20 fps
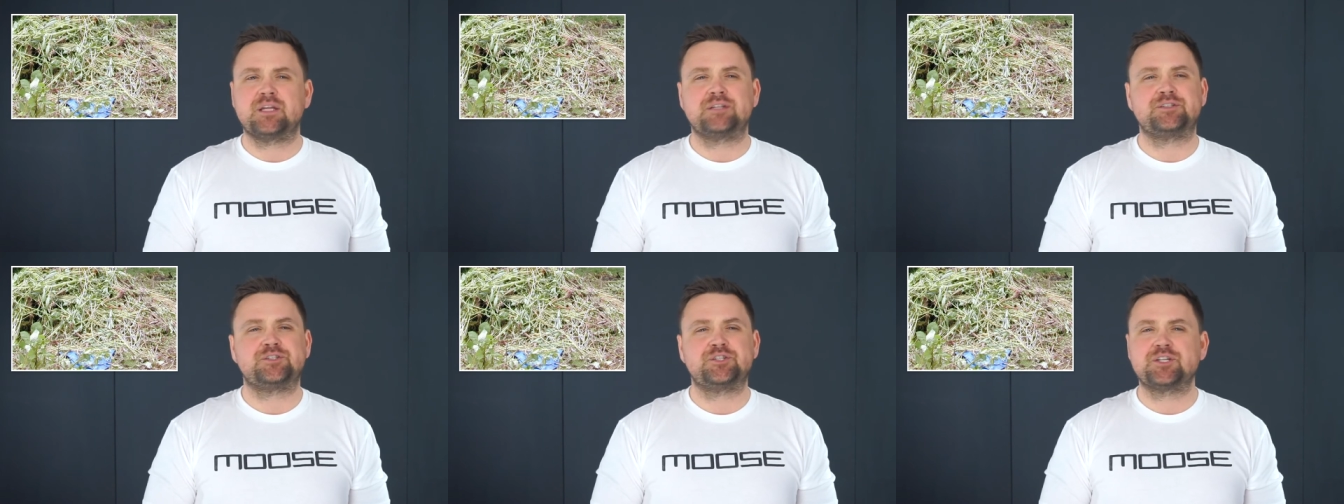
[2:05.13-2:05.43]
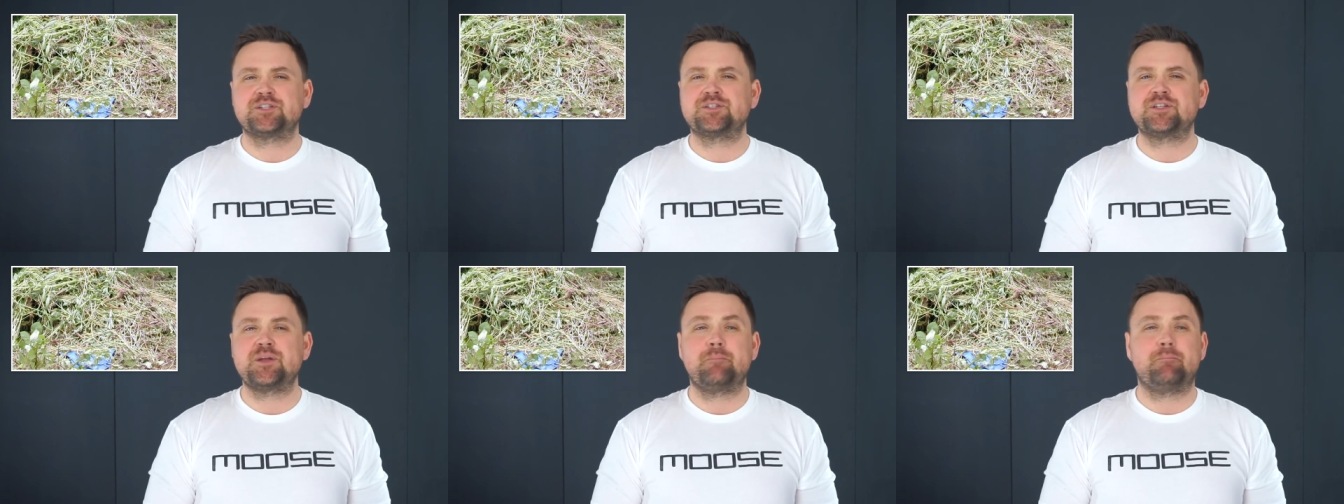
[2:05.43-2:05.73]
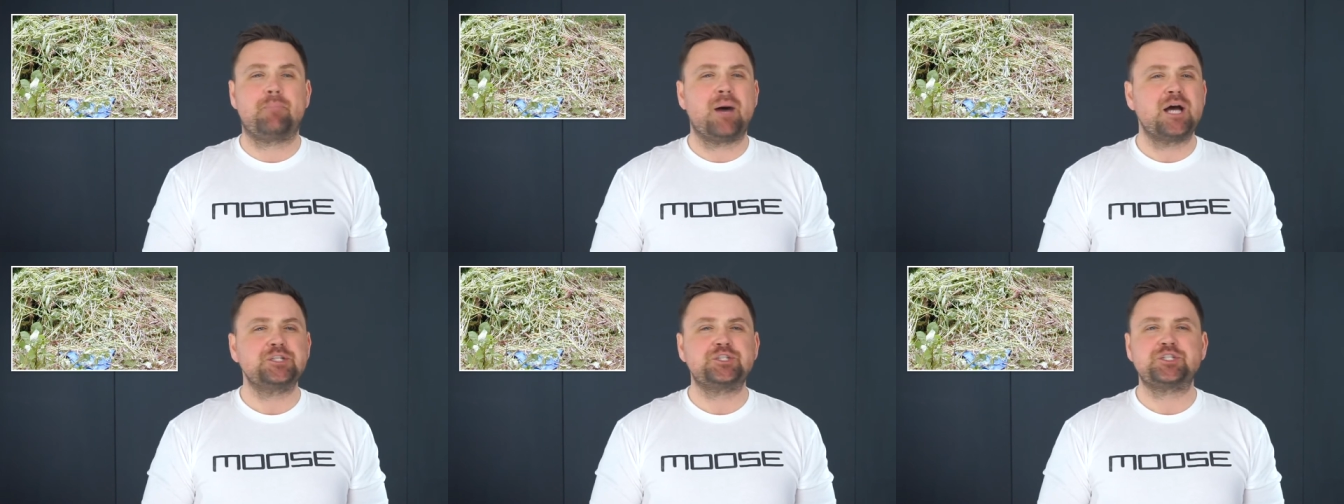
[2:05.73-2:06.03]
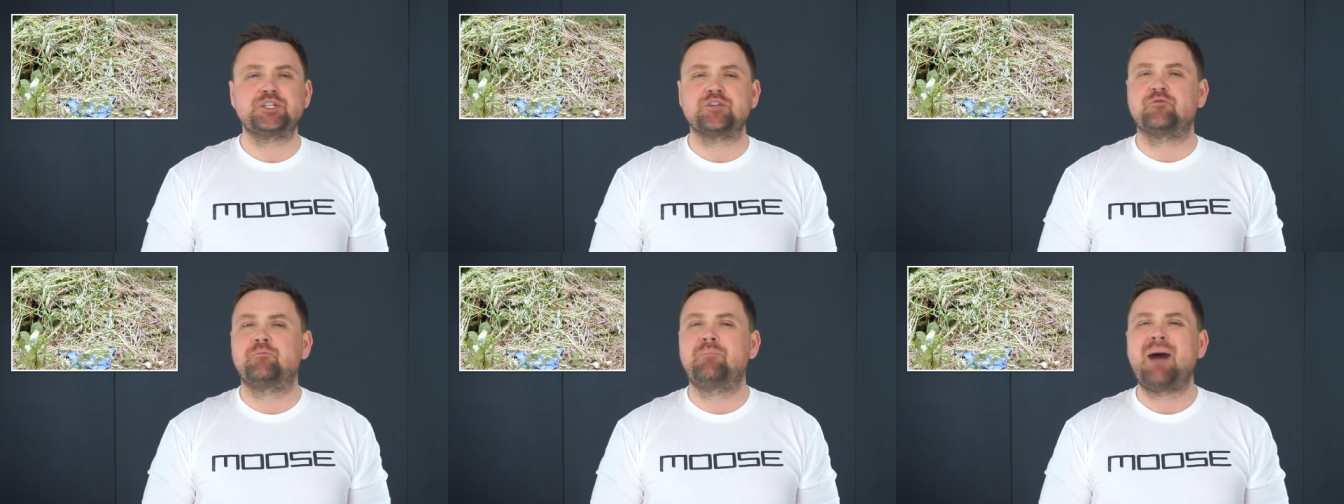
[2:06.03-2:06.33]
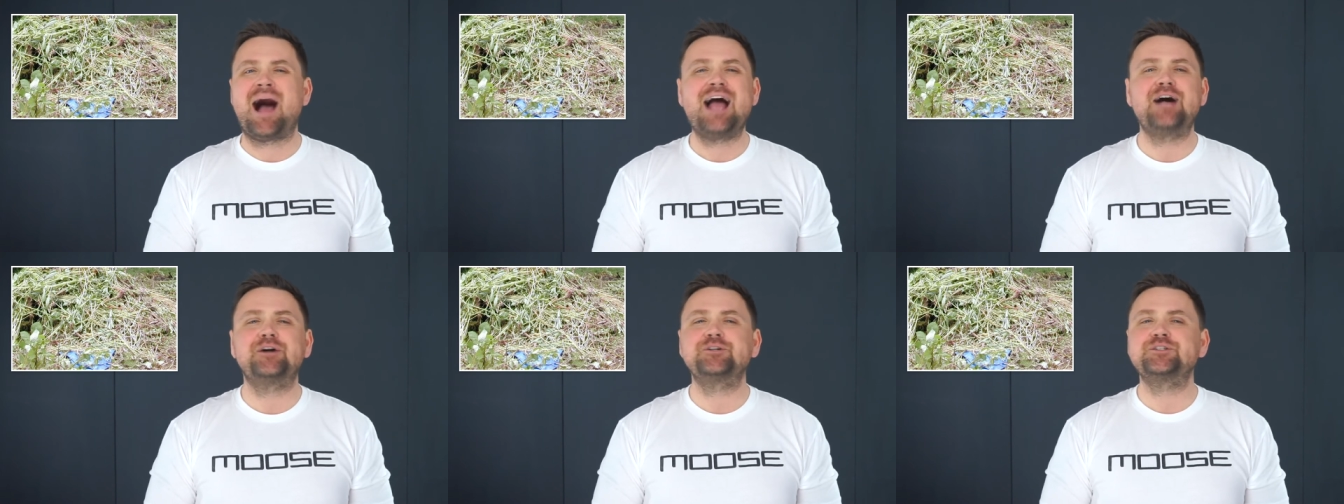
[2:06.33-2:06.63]
it's just a bunch of
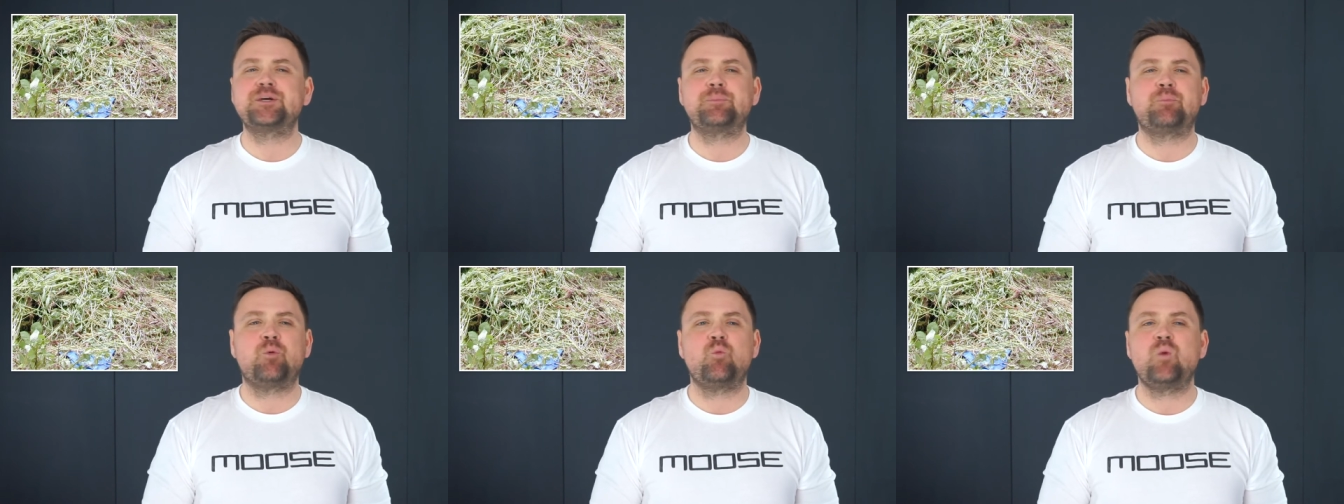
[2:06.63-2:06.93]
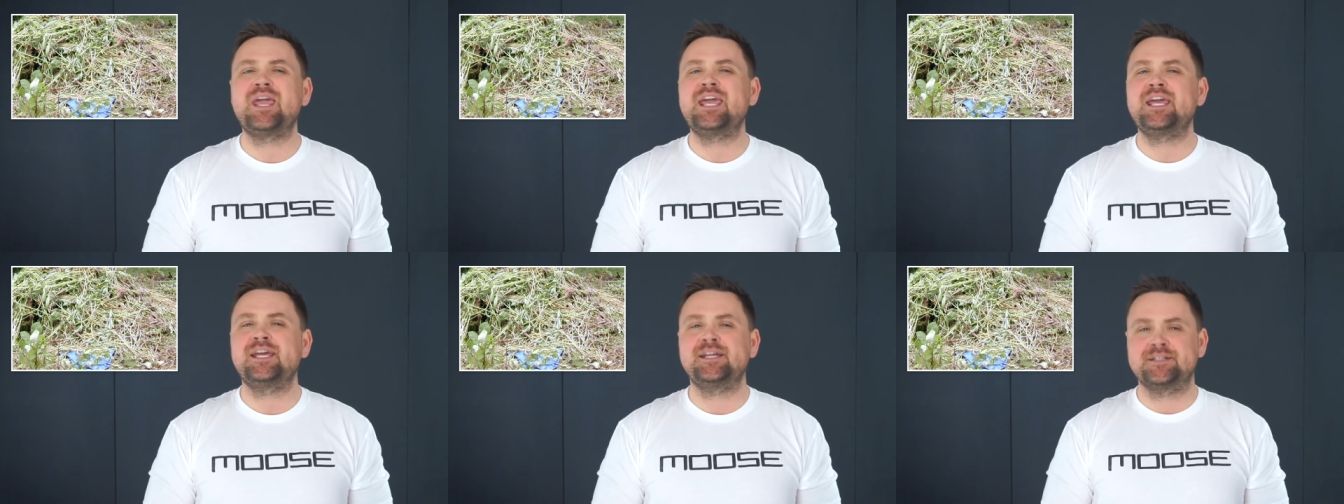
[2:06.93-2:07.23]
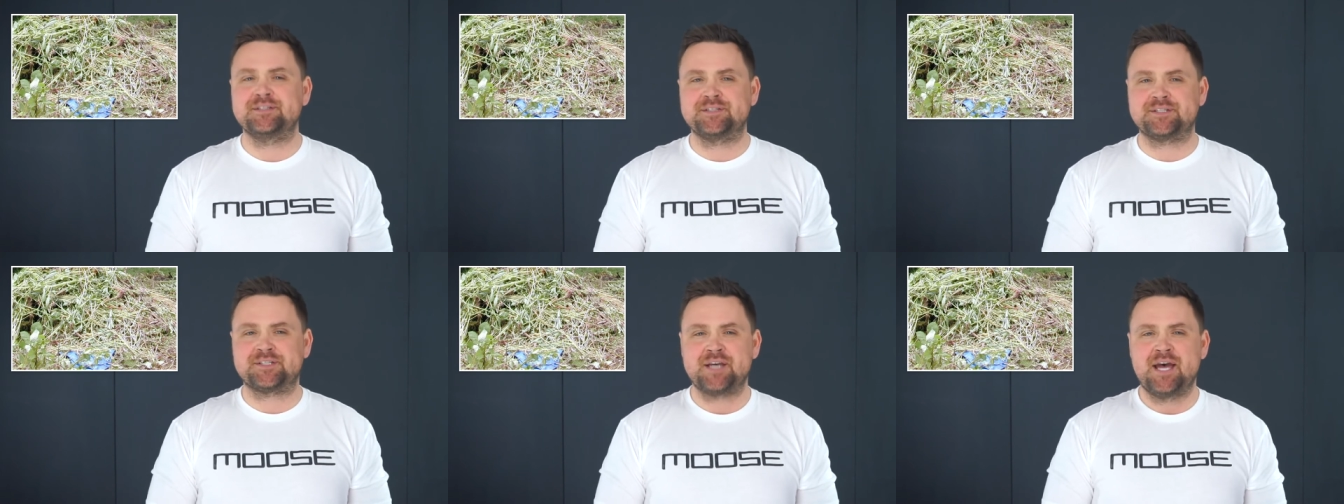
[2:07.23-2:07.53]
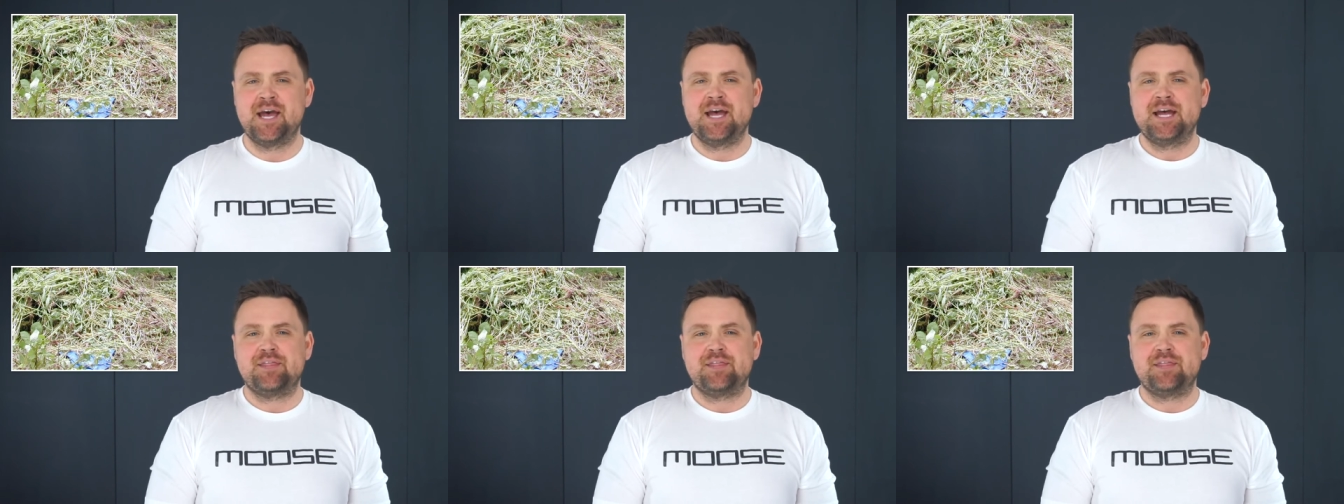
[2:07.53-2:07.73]
piled up weeds